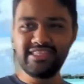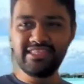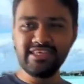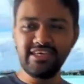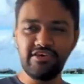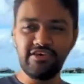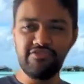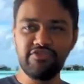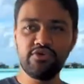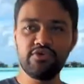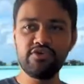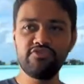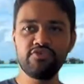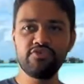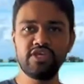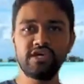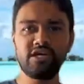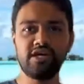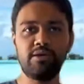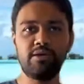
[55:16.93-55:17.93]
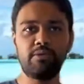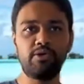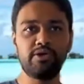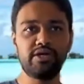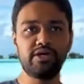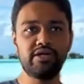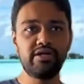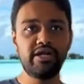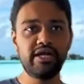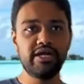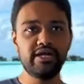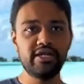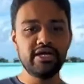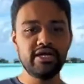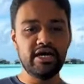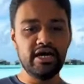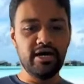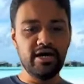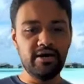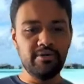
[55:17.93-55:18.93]
if you think about it, right?
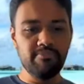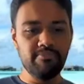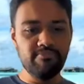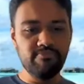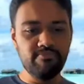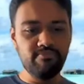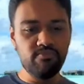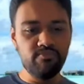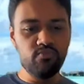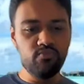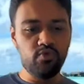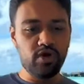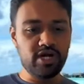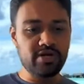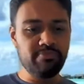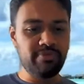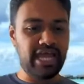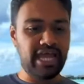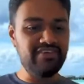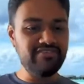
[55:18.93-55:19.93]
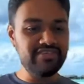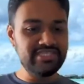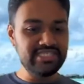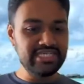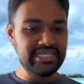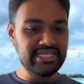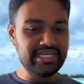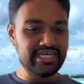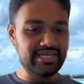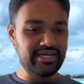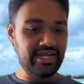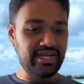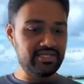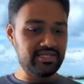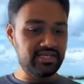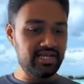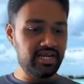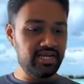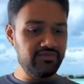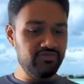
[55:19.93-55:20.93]
What privacy dictates,
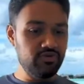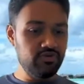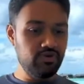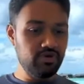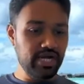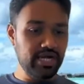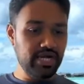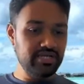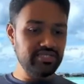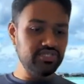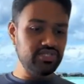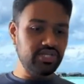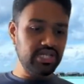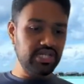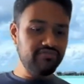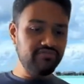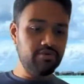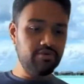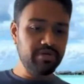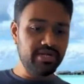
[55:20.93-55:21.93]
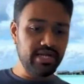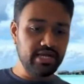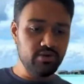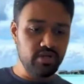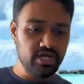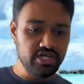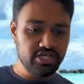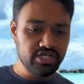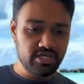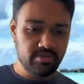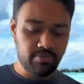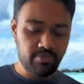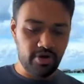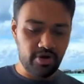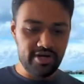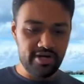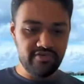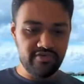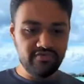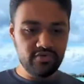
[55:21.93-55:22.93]
right? If you look at just like from a regulation
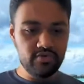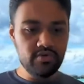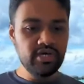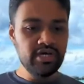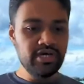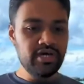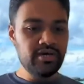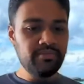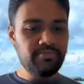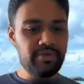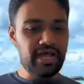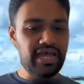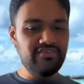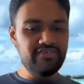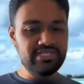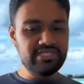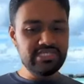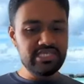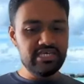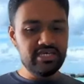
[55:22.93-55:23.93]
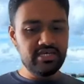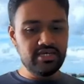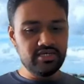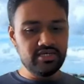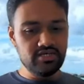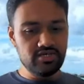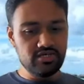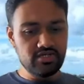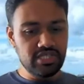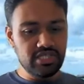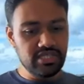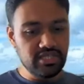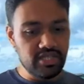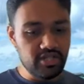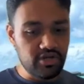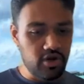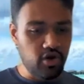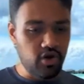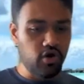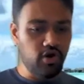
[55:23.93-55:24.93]
point of view, privacy
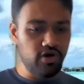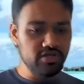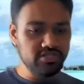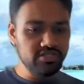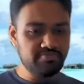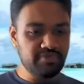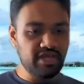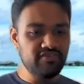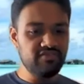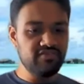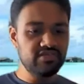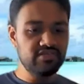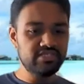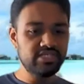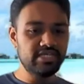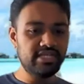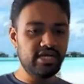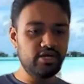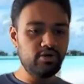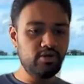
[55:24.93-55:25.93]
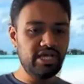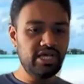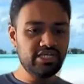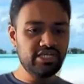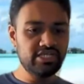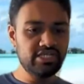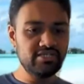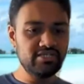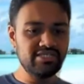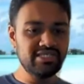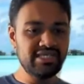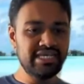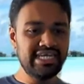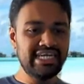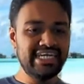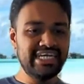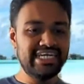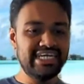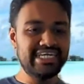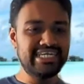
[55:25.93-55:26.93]
laws, right? Regulations
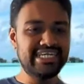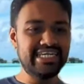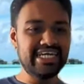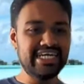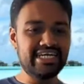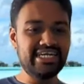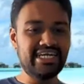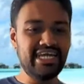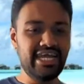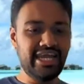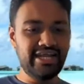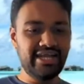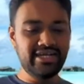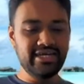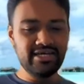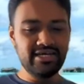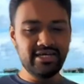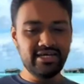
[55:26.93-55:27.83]
dictate,